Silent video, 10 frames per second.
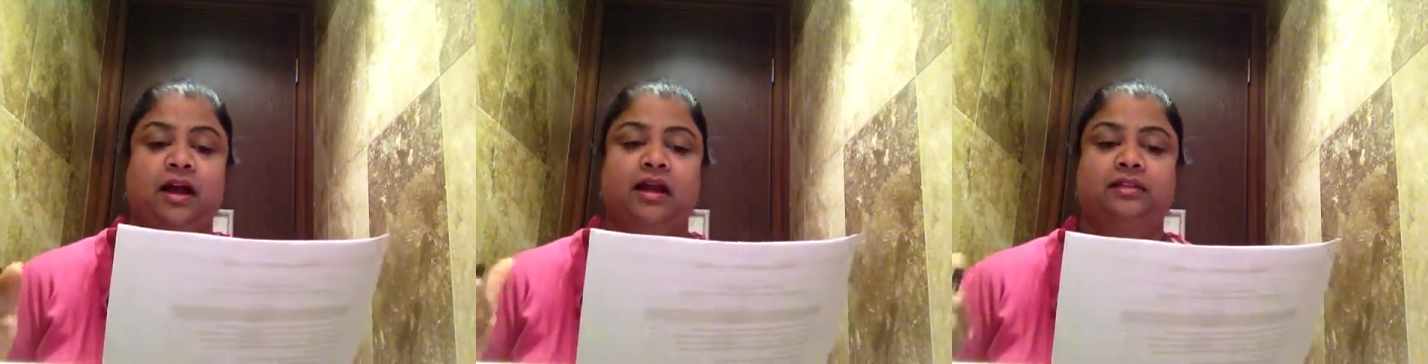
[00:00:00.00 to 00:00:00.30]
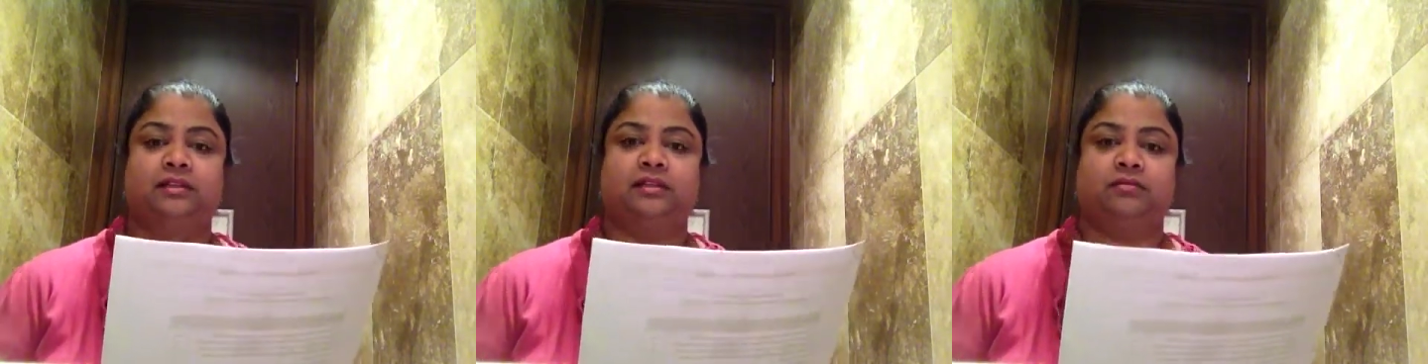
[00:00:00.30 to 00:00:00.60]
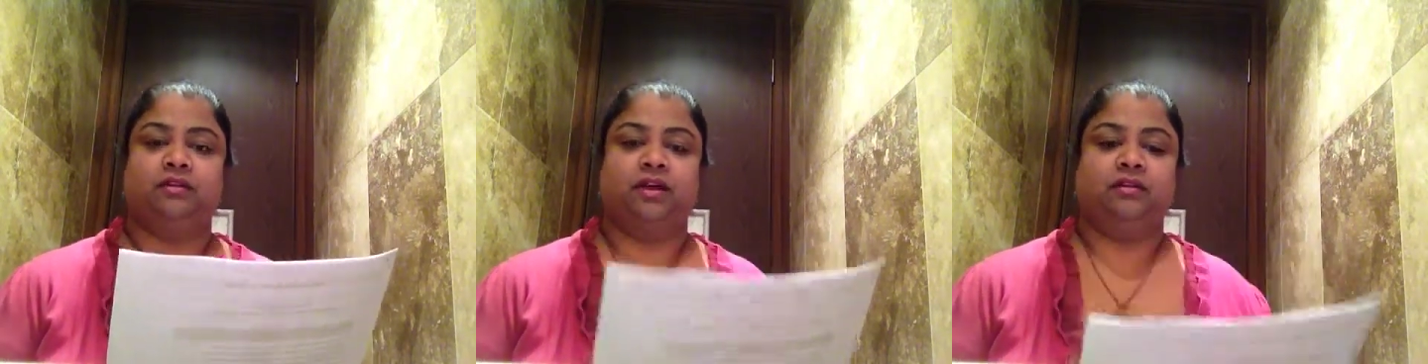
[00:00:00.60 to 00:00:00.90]
And
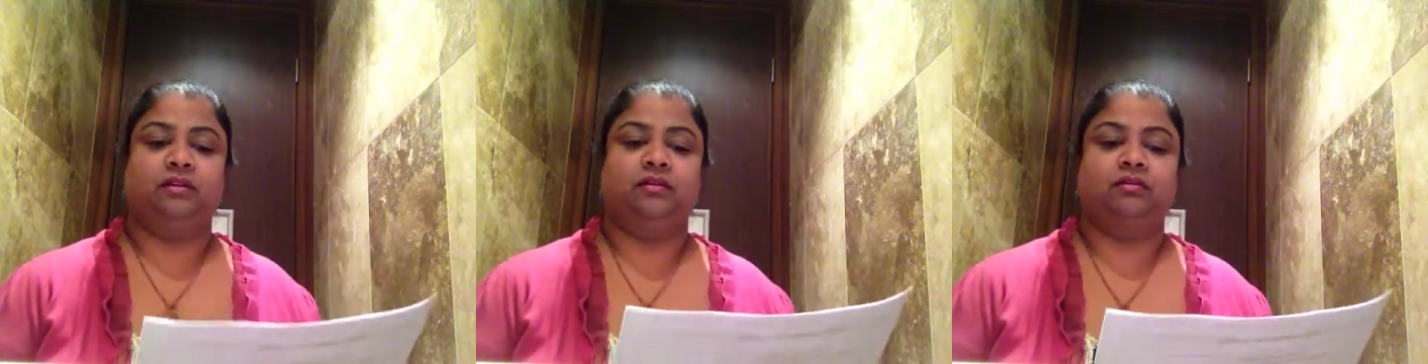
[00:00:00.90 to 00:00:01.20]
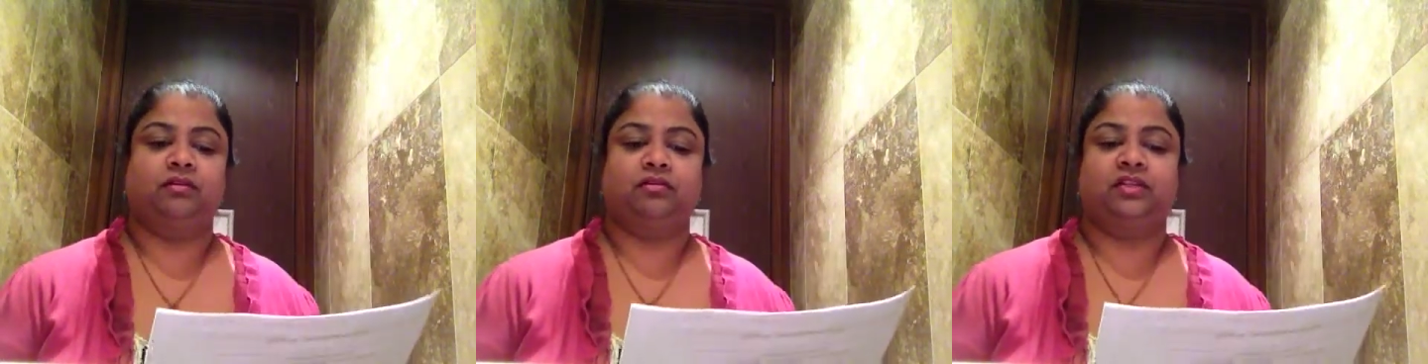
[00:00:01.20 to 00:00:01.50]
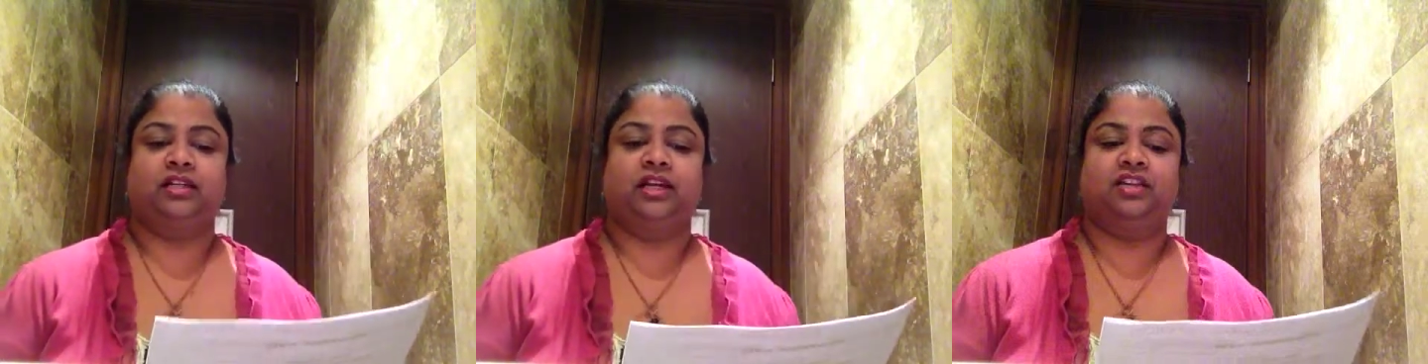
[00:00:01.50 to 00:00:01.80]
the other
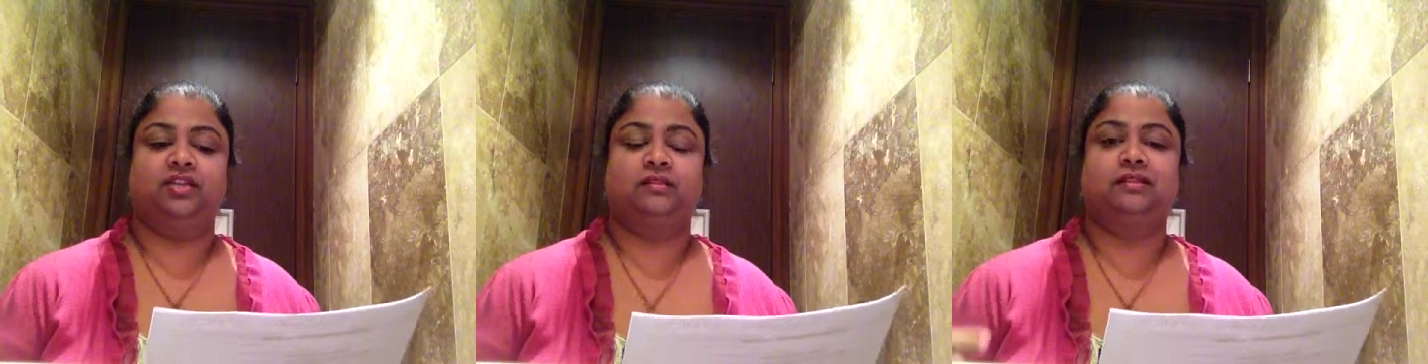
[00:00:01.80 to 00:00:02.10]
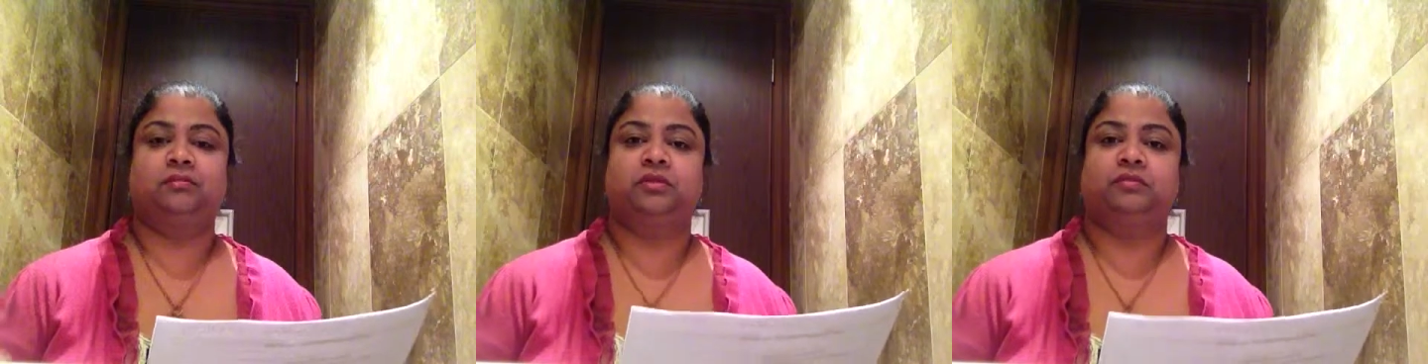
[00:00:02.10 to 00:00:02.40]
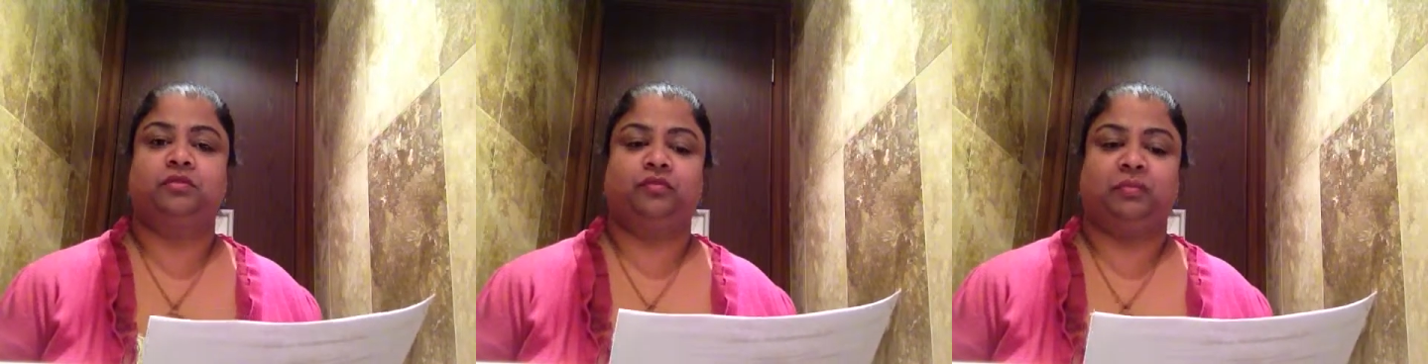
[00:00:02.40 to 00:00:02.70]
contraindication is
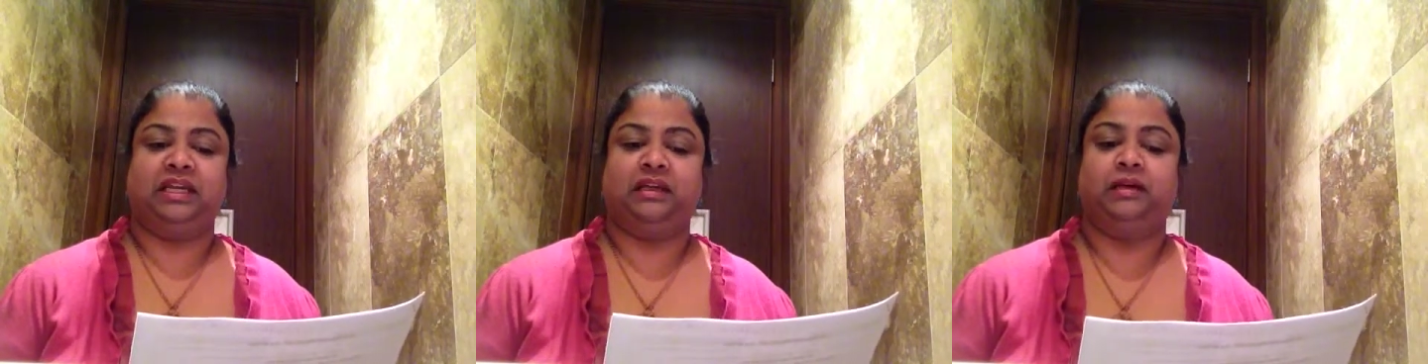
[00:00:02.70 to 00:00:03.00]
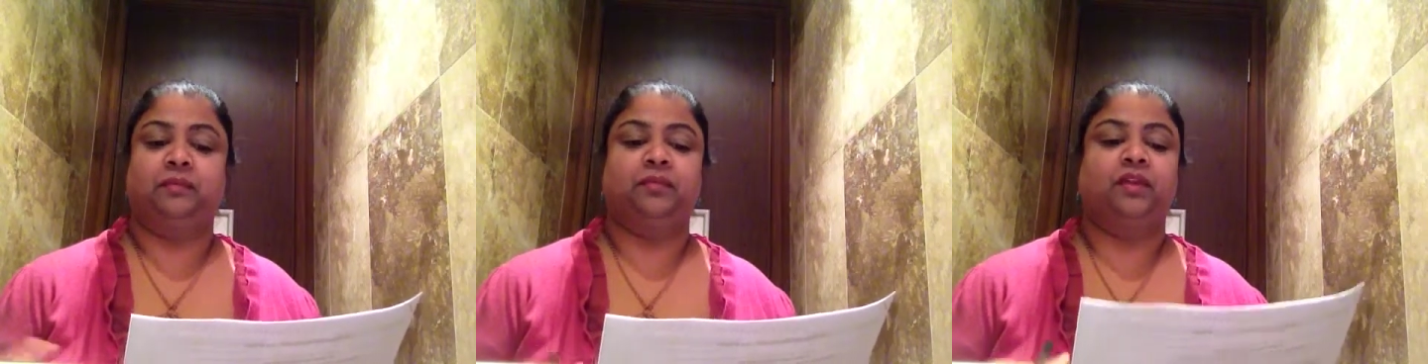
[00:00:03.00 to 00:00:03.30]
symptoms of PE